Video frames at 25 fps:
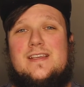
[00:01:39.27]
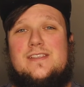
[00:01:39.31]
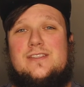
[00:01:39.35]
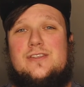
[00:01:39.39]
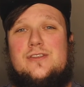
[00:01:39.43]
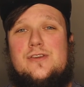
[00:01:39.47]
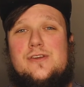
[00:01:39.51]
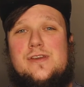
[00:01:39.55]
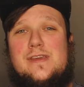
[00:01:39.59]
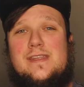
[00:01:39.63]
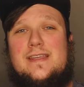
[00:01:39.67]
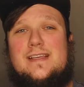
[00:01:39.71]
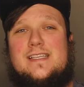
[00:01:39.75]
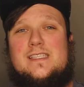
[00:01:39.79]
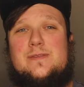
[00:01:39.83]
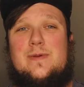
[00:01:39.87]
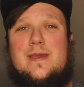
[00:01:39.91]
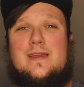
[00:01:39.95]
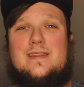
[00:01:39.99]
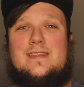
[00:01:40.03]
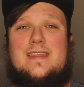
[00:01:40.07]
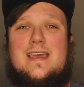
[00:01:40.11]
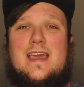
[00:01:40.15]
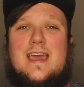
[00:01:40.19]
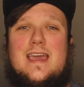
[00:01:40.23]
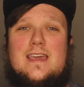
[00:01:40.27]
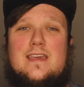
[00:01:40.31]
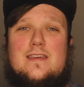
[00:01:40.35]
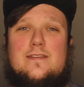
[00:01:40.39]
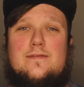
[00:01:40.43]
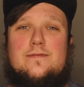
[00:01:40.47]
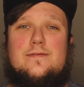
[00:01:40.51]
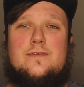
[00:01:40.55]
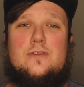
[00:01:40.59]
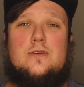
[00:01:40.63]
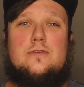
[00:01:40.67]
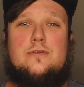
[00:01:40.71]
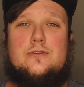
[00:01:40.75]
So you can expect that
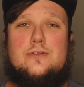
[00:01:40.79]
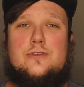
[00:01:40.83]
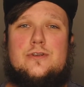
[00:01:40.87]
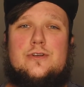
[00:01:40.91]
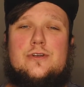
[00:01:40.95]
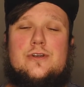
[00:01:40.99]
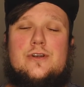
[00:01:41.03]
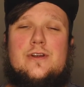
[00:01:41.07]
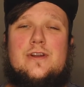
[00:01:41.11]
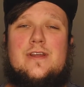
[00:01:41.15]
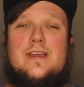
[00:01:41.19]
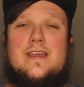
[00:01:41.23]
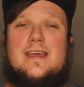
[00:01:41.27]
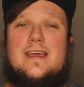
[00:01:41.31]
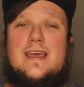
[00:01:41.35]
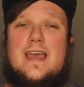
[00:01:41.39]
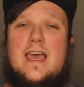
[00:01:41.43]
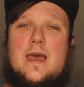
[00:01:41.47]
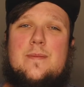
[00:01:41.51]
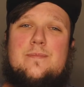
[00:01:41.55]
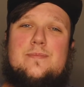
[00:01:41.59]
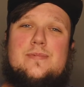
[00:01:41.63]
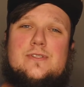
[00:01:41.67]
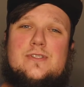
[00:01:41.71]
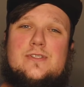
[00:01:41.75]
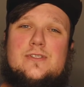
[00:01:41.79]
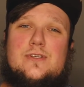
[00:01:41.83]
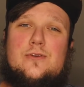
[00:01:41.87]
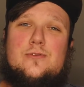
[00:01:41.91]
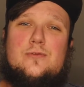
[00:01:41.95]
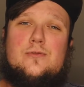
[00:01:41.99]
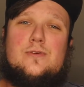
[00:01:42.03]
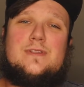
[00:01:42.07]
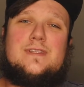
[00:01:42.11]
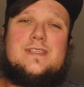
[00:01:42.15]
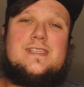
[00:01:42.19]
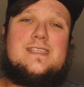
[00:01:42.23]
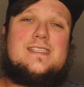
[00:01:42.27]
in future
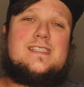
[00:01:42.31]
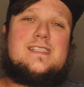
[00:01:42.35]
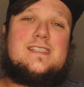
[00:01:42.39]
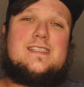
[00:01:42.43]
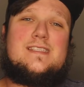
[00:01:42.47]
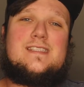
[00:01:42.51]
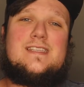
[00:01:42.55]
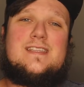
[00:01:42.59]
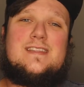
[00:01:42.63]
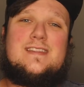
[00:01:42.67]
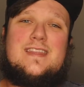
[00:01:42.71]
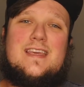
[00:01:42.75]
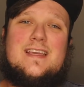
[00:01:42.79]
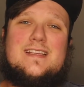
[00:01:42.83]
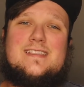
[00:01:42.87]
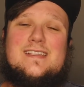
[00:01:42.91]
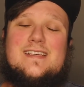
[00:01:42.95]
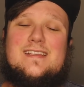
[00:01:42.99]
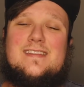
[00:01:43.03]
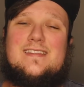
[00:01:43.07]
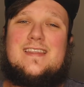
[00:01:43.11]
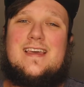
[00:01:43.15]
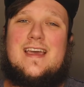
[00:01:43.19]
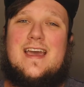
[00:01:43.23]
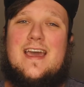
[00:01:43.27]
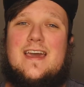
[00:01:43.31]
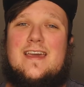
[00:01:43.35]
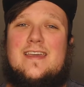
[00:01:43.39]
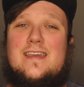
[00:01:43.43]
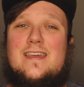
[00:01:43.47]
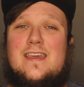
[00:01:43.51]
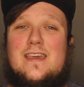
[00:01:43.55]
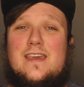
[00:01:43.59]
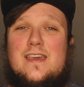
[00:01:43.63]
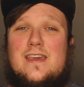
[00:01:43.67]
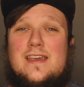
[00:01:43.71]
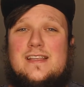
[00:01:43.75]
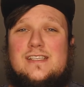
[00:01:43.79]
episode releases and things like that.
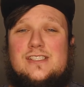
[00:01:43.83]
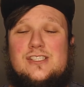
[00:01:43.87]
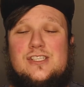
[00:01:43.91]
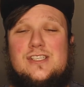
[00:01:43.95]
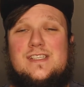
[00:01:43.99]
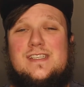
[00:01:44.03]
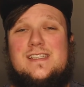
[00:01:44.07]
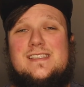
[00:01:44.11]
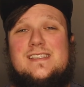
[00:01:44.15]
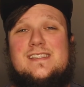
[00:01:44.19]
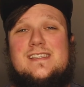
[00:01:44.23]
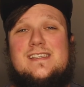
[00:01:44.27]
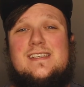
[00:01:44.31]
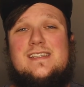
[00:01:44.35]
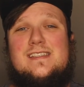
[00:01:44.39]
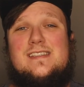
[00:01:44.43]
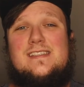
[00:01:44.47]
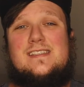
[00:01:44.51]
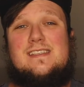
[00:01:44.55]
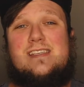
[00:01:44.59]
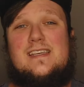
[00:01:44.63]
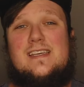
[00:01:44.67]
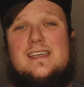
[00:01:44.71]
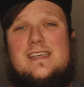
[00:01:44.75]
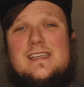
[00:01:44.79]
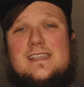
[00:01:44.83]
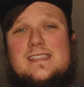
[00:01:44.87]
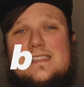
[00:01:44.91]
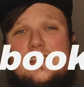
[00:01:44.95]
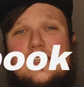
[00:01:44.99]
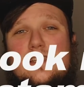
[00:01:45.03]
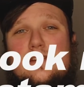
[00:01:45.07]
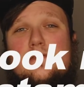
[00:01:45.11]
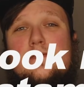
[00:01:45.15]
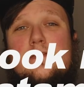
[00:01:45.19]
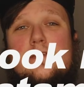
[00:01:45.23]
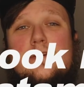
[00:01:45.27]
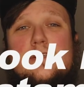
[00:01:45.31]
Genesis is
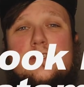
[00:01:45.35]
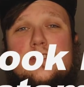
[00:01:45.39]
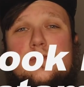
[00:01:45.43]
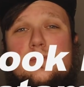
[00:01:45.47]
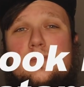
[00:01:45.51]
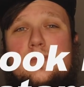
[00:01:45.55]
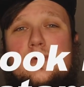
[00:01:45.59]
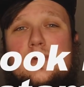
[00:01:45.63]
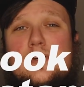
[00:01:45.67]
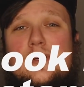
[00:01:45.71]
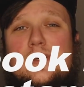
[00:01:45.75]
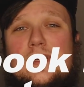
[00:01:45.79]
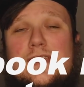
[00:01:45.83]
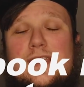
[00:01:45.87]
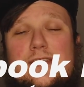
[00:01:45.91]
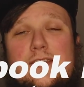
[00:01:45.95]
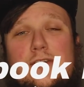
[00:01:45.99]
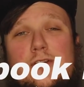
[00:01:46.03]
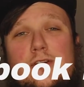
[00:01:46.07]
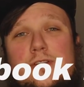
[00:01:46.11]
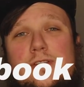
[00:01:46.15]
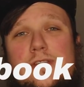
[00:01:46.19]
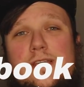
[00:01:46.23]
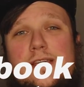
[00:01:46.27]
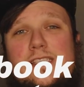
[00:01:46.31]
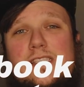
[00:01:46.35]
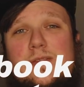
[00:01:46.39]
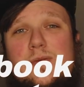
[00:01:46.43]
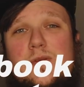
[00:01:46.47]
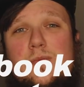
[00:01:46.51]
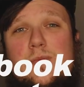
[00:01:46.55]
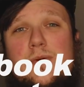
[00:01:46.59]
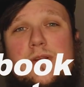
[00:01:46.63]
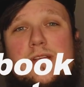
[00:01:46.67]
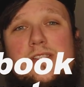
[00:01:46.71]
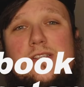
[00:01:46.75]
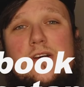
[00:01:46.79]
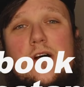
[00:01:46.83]
the first book in the Old
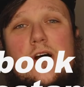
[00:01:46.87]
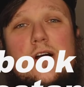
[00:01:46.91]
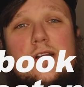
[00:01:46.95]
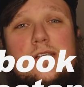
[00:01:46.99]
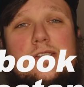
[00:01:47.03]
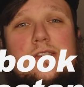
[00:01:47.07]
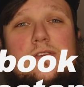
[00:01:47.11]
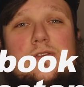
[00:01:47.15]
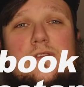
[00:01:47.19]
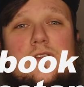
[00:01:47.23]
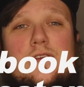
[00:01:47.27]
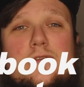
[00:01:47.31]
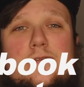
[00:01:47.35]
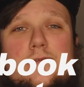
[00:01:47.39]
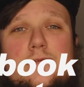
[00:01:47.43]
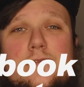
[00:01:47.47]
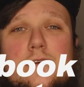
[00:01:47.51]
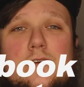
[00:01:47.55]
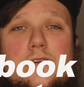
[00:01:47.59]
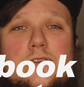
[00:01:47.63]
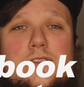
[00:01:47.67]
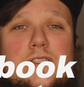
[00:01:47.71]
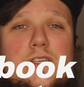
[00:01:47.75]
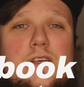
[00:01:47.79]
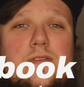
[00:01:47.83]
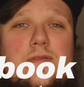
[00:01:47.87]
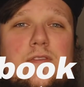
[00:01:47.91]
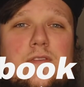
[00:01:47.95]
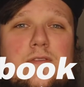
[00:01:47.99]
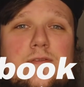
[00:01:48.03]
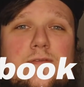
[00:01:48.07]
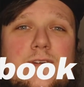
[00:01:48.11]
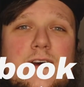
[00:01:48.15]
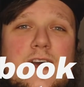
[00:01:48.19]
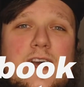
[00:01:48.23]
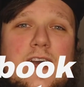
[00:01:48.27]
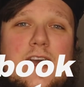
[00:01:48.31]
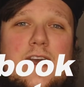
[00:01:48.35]
Testament, but it's also the first of the
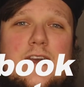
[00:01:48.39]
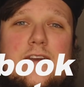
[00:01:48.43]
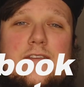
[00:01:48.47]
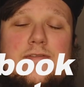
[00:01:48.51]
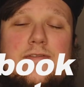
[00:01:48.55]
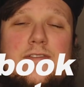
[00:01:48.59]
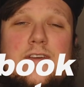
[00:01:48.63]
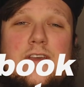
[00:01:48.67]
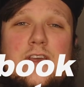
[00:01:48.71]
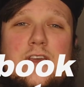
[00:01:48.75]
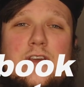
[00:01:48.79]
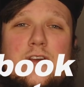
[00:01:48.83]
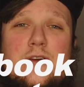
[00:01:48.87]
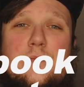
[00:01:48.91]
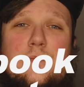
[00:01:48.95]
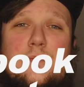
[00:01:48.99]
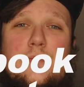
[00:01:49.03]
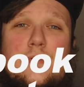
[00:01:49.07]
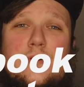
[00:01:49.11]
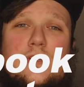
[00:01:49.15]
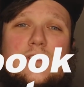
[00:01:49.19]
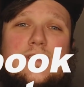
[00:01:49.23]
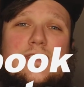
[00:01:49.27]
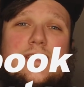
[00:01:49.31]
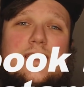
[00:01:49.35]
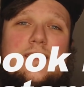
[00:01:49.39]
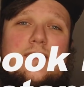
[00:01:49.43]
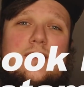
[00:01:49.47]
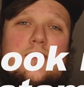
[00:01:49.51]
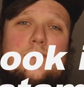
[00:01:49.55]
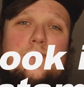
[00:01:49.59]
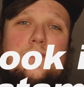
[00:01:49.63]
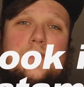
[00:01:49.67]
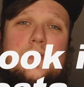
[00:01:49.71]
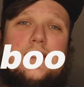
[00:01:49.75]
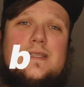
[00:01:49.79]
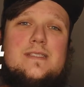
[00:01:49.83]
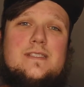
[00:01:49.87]
5 books in
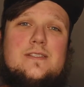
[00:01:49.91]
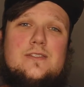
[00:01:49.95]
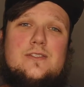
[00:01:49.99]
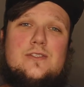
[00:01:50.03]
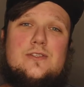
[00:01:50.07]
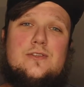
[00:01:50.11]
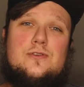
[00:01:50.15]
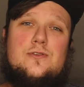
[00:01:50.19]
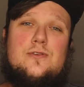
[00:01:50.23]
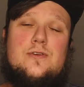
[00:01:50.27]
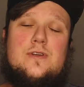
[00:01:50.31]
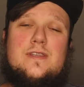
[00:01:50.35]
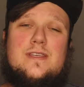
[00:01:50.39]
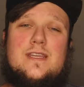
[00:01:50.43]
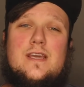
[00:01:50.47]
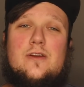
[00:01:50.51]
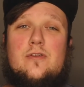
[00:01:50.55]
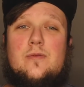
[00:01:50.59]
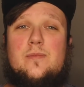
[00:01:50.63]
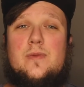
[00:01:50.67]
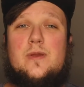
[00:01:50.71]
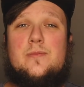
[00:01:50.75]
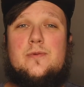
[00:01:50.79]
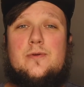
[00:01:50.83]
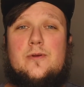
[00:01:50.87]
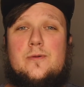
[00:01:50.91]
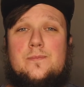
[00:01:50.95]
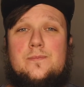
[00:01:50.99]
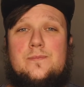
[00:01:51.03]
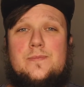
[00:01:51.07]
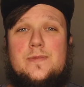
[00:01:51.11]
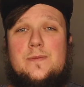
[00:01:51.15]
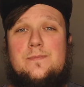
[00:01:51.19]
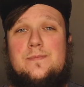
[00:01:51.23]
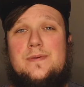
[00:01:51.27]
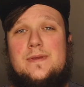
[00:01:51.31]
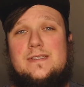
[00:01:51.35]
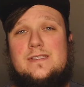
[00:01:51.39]
the Pentateuch. Now remember,
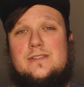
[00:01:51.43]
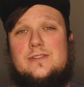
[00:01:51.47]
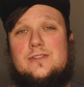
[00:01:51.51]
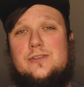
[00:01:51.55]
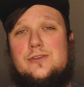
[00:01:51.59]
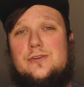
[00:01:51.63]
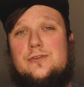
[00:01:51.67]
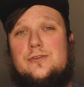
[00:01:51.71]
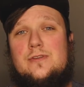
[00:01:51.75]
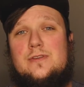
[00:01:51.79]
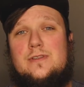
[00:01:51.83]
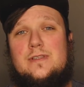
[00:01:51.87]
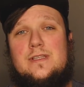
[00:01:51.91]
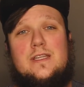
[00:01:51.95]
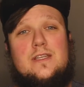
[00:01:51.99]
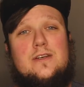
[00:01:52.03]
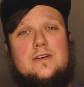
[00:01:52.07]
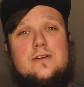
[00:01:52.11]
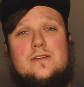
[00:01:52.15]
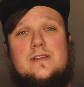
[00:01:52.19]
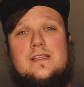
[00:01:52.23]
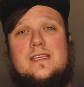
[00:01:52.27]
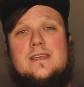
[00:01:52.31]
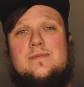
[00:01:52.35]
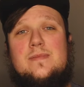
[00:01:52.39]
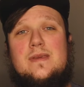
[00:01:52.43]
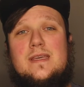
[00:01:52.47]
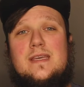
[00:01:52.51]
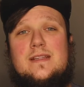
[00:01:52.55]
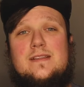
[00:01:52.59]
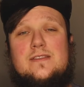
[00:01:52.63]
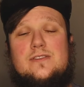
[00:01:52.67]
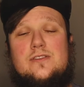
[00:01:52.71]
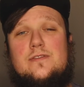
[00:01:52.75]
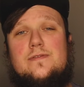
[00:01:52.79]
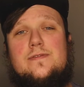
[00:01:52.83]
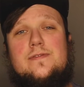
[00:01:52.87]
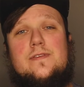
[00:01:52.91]
the Pentateuch literally
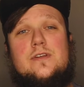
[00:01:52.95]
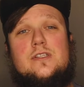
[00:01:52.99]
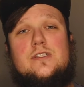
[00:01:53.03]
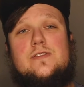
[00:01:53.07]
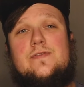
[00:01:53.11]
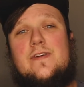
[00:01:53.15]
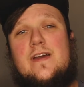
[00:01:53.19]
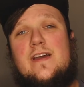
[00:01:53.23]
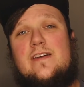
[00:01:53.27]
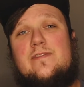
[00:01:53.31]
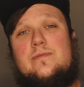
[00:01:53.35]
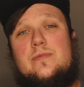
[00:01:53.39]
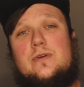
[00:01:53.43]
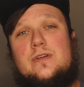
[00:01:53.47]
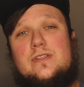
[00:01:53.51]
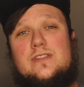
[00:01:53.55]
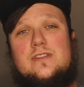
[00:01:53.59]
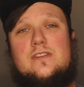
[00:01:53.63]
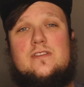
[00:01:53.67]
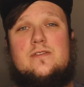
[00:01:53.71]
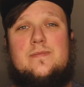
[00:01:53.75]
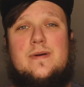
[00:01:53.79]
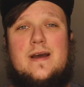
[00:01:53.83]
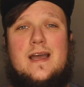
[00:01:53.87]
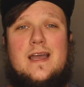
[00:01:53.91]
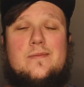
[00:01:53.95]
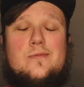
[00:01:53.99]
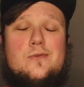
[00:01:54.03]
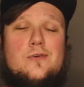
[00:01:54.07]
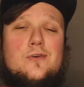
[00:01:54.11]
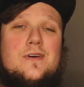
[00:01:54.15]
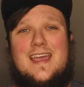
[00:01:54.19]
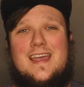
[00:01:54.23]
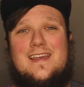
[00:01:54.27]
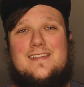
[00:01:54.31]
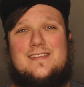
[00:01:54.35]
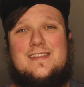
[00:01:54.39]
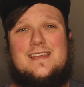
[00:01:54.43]
means the first 5 books of the
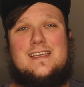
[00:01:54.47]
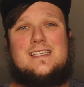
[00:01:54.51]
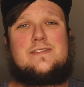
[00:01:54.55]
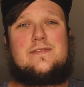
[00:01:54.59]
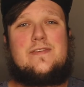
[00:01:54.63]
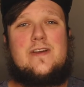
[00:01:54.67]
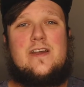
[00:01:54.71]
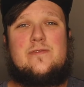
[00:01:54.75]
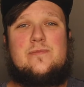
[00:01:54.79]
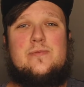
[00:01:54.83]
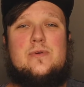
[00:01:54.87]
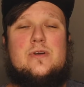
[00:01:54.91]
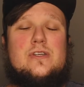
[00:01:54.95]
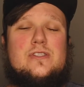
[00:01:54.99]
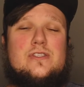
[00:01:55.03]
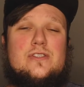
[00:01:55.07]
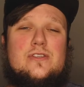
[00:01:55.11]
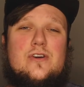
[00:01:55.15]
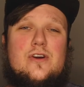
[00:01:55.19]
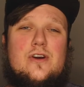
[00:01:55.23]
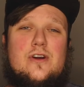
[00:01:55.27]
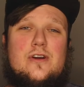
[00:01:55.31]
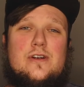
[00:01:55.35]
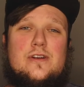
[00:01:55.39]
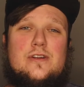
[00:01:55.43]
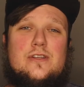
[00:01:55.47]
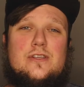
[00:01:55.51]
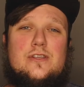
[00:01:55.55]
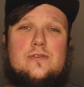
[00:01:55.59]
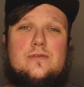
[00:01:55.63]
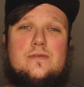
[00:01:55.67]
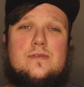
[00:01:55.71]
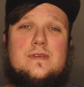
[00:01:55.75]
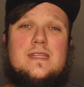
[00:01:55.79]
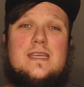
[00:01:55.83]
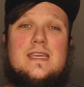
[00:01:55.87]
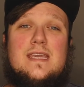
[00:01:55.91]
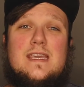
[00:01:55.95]
Bible, and these 5 books are
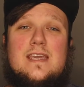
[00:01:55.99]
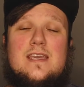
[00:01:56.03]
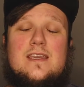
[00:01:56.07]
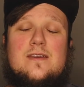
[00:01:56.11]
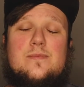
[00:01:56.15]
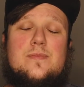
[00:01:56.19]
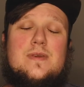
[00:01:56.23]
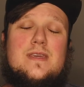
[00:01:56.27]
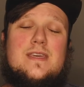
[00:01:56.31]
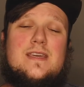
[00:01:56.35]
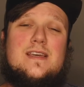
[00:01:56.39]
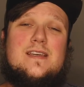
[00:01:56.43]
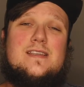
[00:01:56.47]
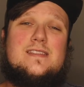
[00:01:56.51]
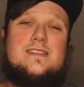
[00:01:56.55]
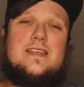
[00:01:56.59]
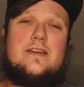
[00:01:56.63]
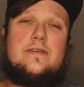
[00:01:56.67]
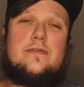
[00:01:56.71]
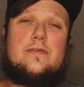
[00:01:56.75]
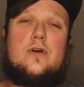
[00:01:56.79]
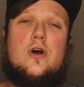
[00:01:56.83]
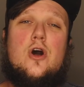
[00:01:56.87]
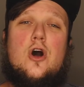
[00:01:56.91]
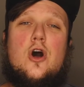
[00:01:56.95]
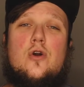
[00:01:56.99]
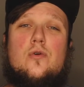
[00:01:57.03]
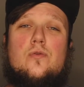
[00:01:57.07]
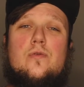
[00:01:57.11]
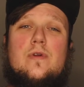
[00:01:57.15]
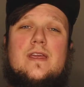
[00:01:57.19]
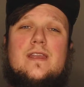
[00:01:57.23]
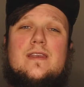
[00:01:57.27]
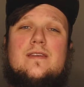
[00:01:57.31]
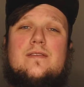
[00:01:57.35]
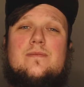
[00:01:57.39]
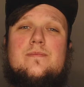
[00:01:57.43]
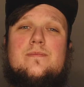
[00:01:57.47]
unique because they were all
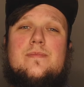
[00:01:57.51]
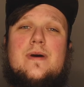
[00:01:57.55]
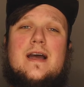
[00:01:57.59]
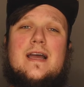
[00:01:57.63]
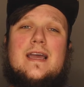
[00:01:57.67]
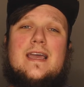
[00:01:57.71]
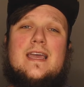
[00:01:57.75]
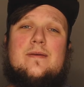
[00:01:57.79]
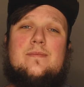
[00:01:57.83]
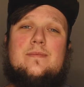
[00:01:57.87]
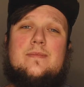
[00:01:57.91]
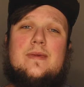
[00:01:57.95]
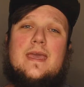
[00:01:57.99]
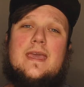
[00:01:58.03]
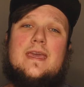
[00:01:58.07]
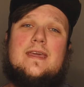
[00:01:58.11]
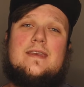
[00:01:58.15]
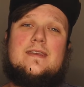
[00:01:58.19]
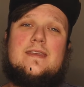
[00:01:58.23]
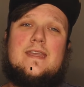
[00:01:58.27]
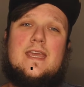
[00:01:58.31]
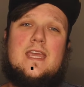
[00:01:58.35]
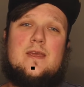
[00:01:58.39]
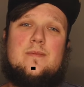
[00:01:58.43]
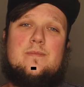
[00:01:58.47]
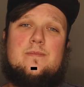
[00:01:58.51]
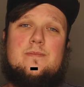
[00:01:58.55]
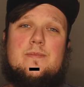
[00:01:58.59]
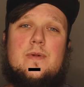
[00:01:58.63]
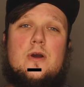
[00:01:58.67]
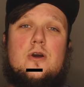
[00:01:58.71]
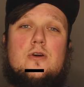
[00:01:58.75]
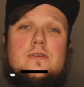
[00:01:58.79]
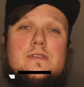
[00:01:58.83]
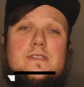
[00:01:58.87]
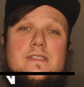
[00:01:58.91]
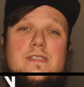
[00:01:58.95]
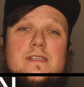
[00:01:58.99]
written by a man named
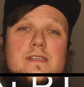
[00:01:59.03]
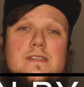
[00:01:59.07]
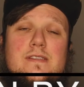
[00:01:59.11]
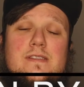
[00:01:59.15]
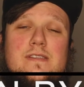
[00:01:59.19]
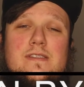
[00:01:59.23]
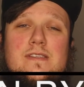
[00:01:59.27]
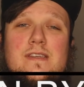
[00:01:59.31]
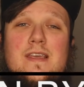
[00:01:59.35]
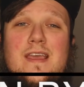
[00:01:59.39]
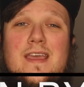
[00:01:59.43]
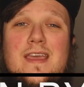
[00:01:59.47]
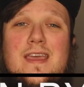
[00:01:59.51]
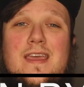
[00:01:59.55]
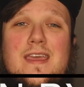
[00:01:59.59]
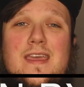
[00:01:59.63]
Moses.